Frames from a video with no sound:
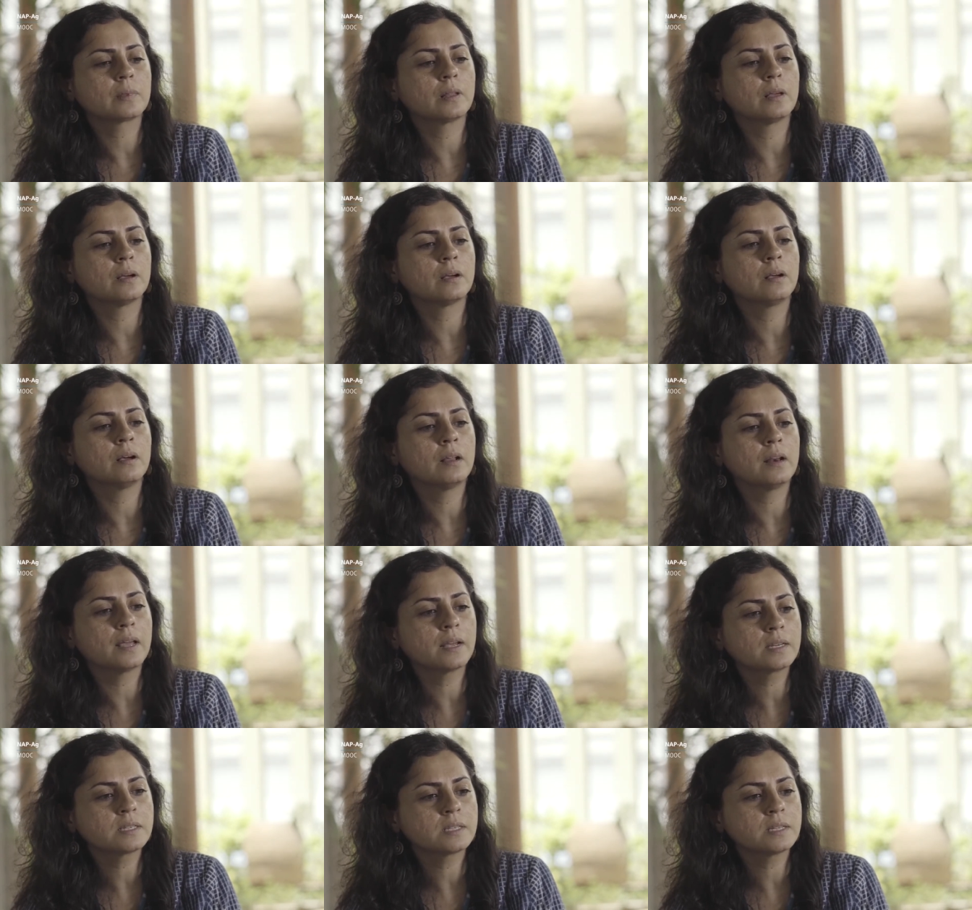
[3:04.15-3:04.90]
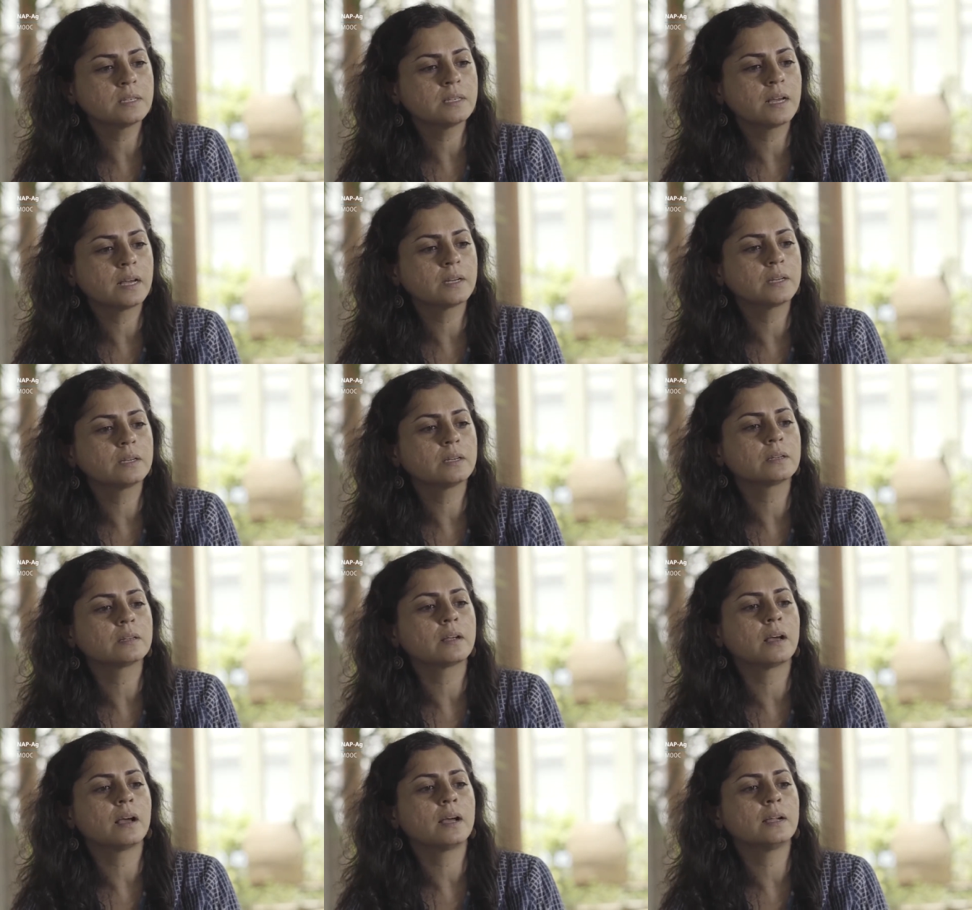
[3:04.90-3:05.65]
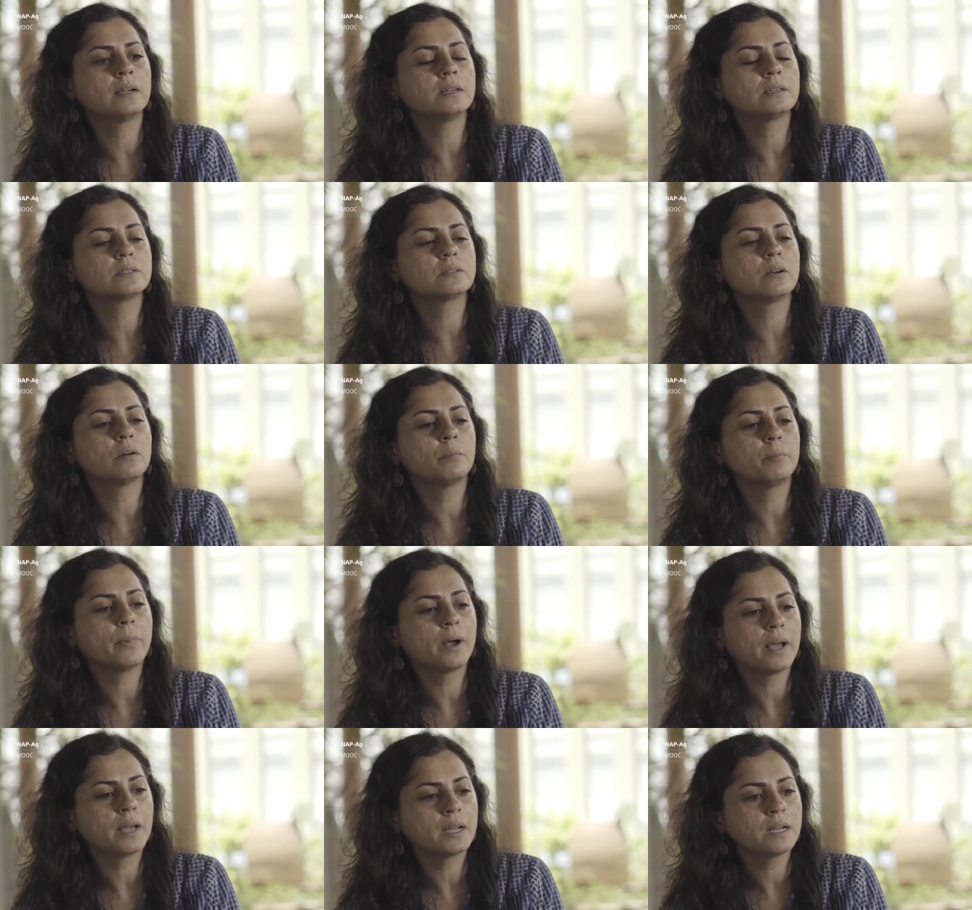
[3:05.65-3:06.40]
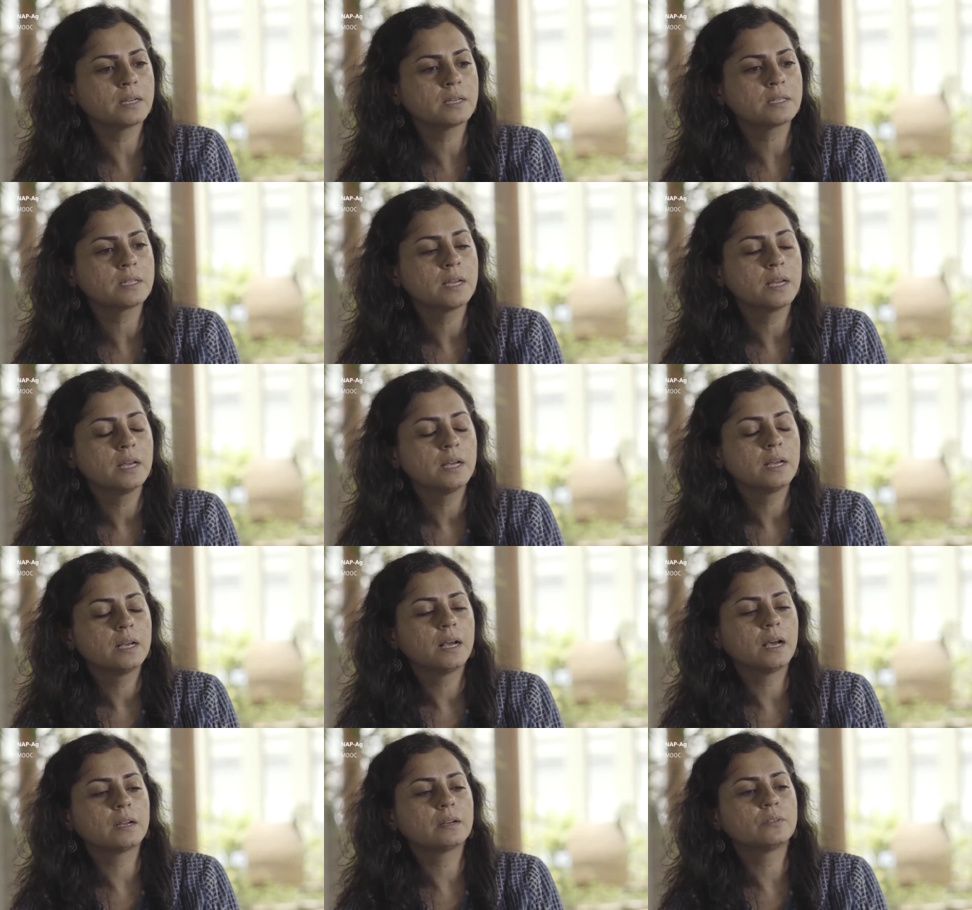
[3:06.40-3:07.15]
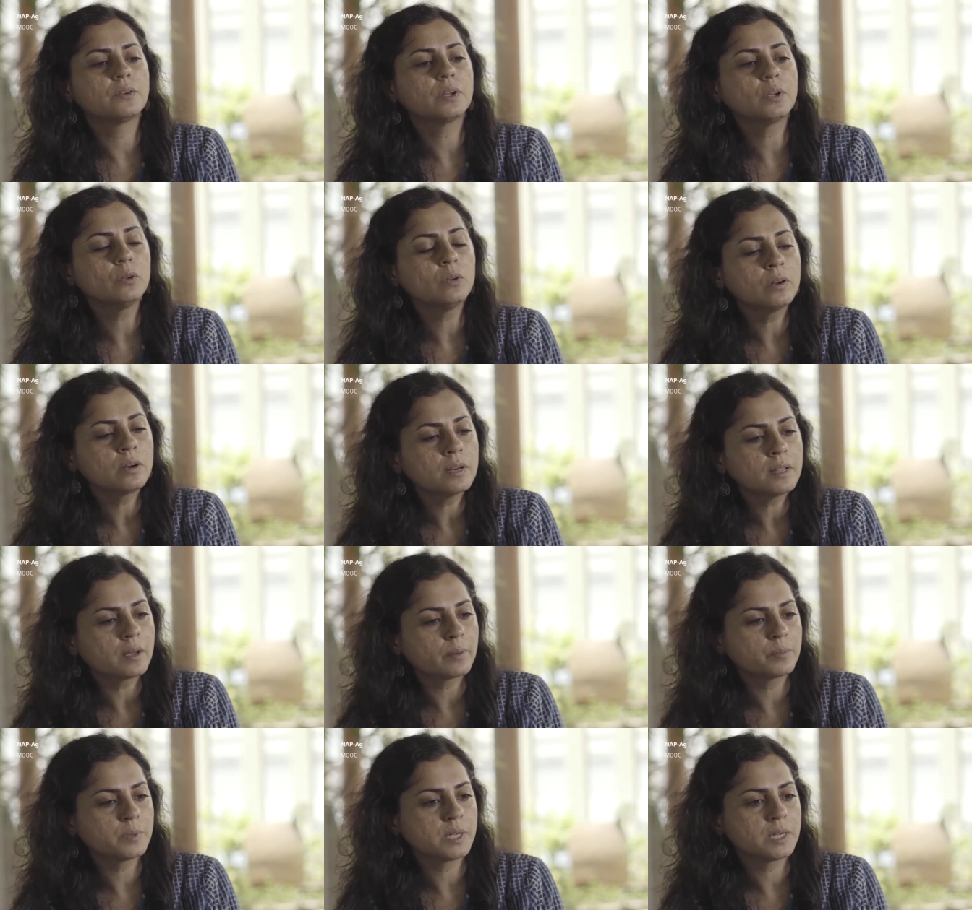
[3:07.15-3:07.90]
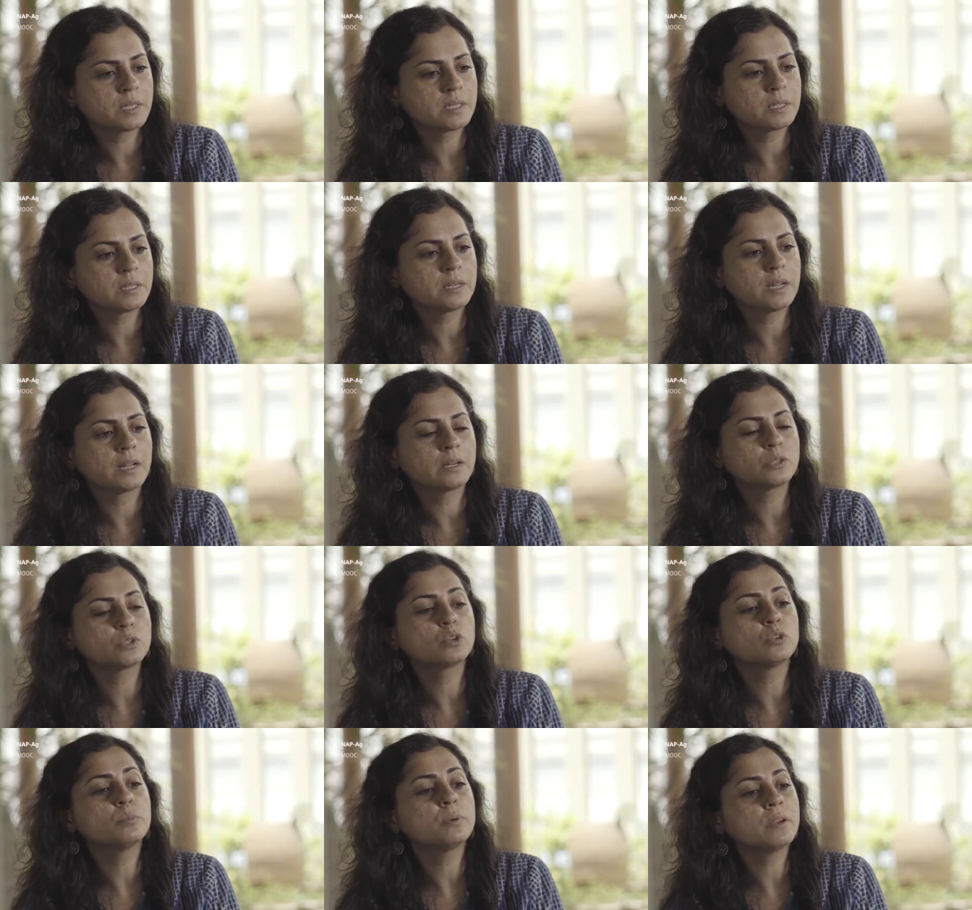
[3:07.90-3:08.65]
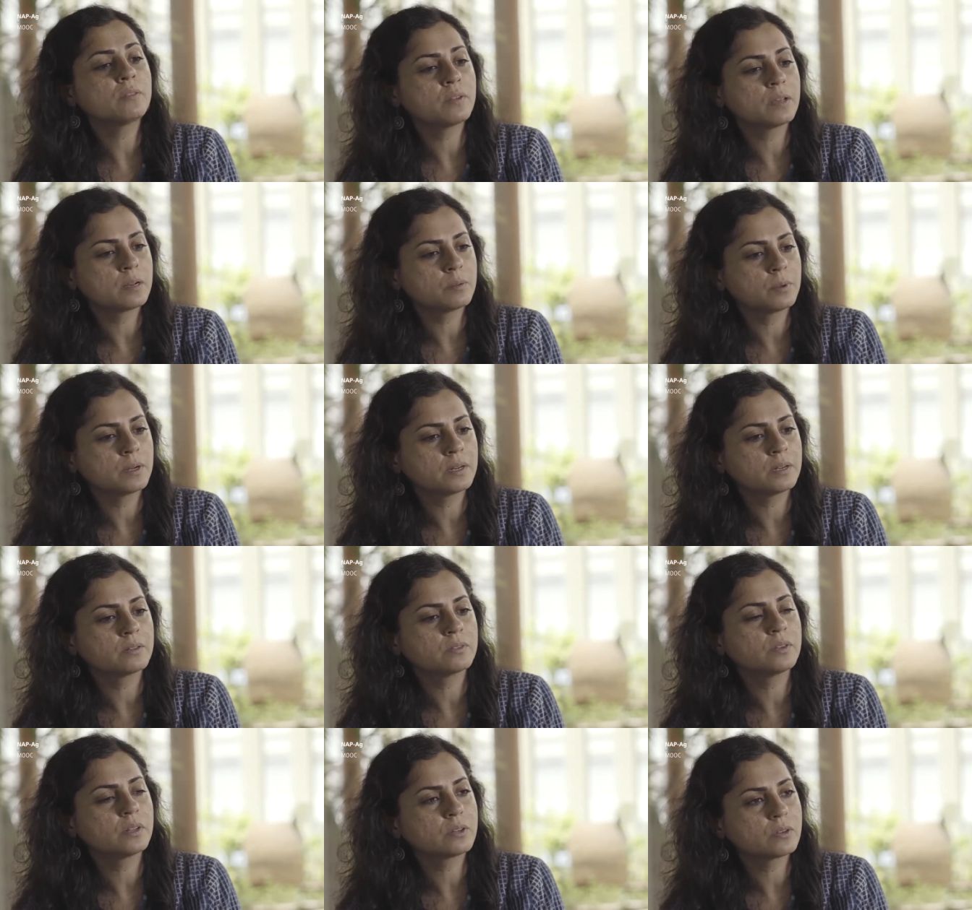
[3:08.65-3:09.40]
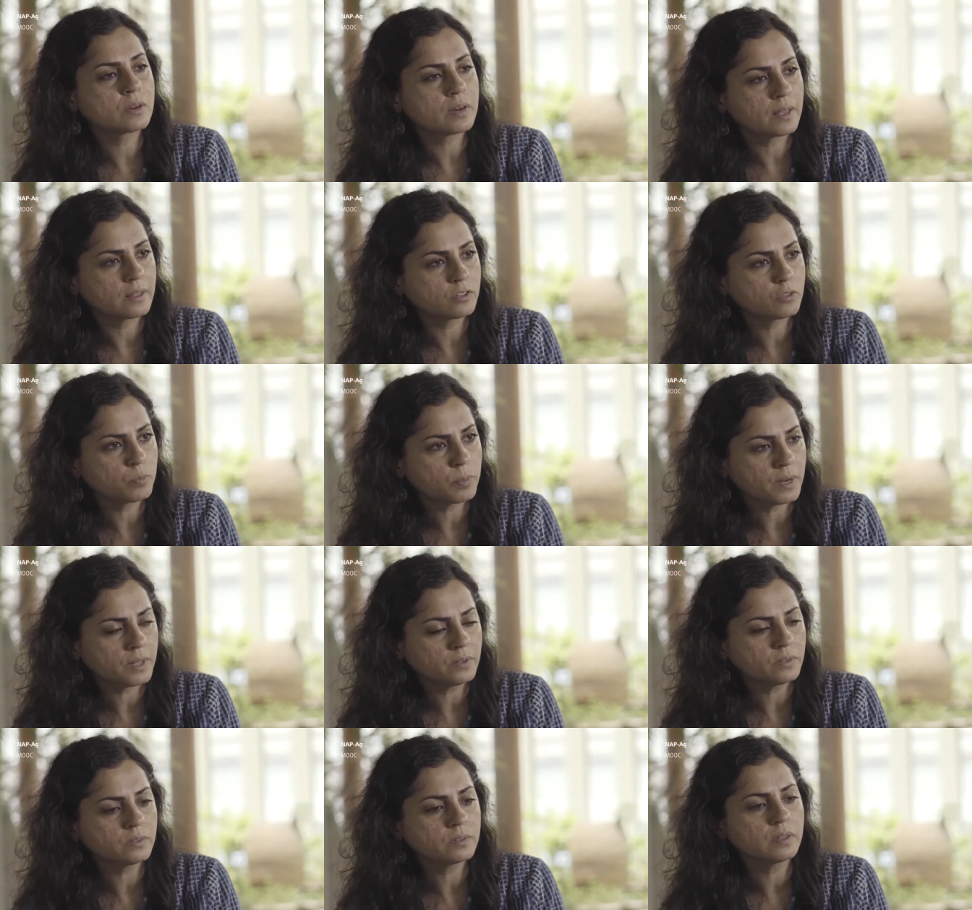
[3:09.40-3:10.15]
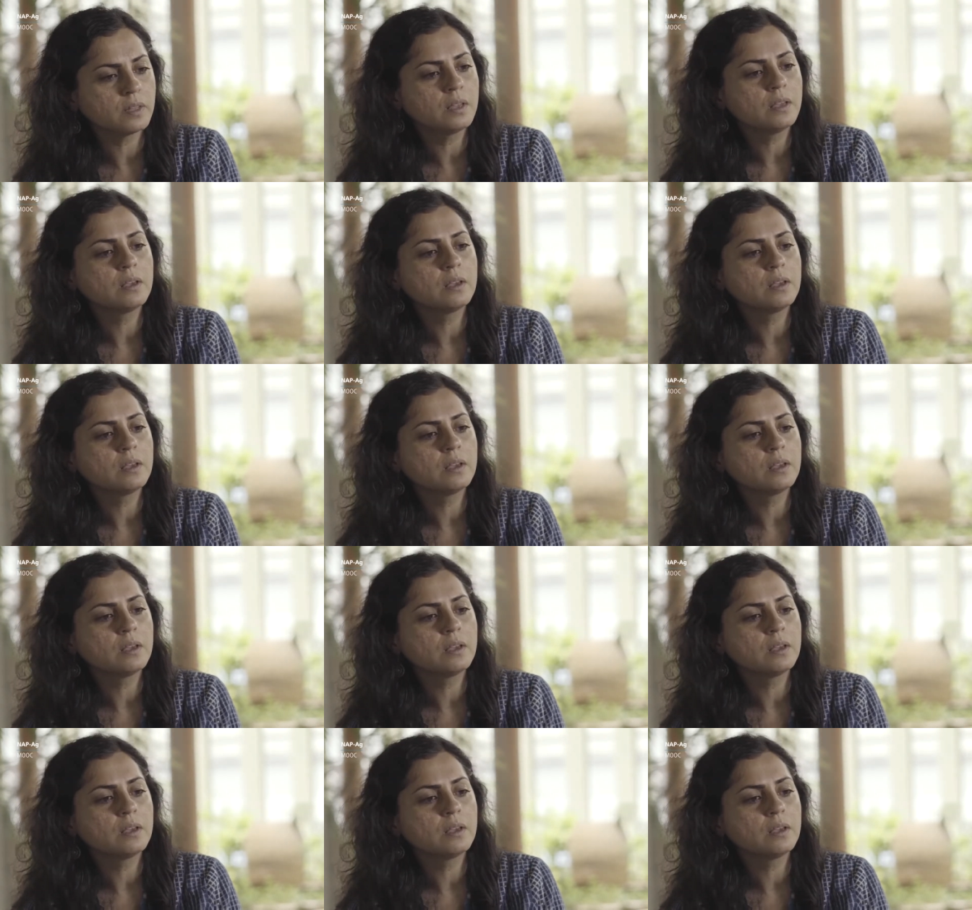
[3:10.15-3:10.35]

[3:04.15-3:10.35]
uh, collected and and compiled and regularly updated and should be available in a centralized place